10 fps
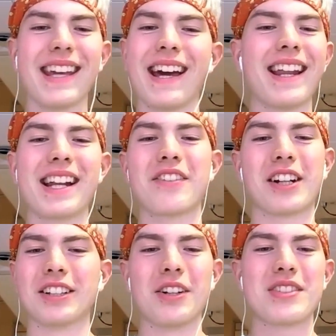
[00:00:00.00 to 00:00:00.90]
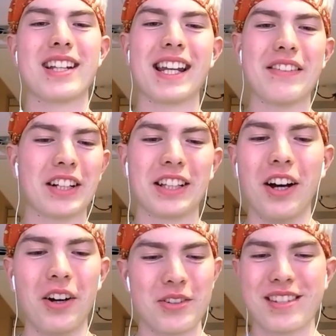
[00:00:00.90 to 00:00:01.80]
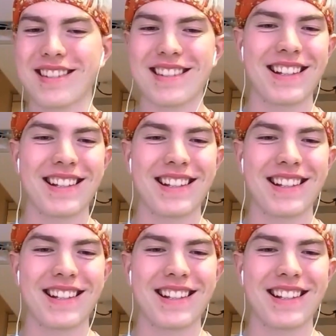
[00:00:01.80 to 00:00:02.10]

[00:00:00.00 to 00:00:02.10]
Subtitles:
Not even close. Not even close.